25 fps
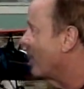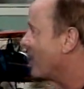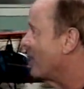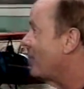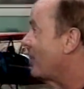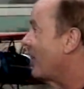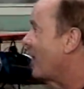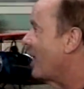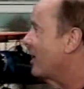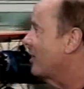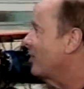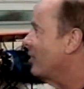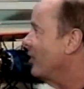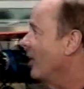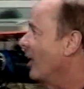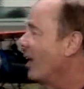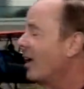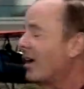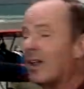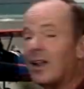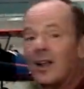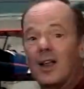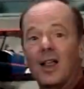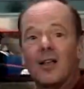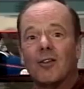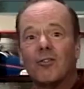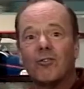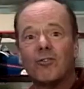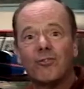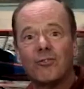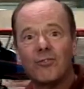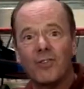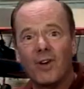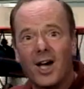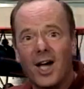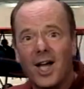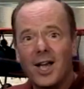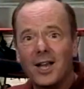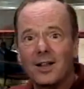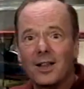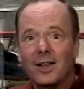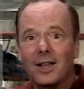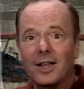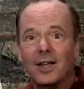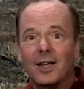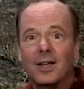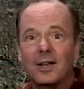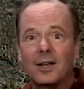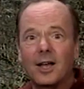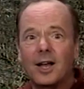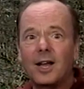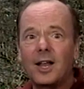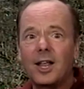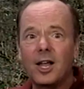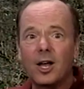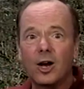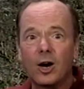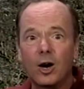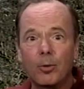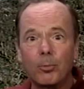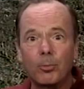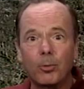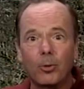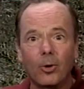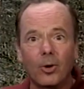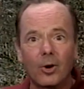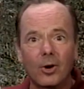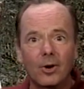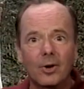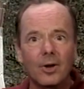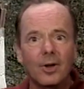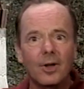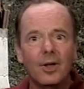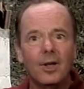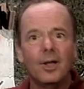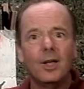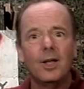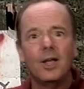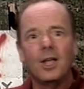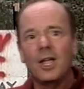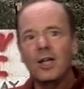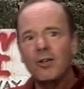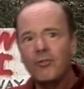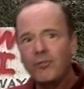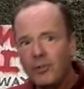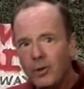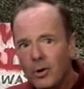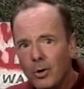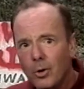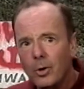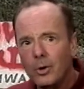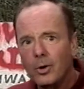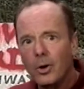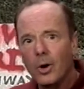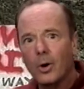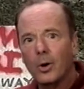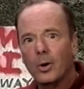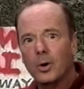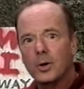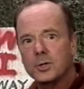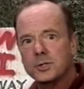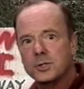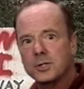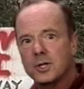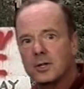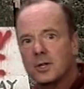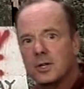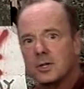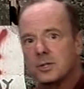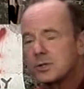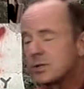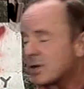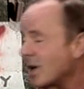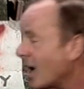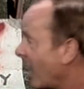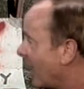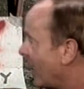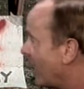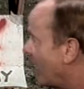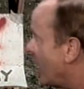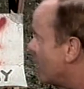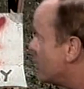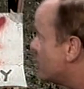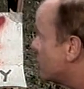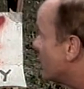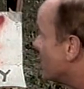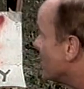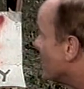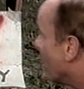you taxi on it. And finally, at any airport, if you notice that the signage and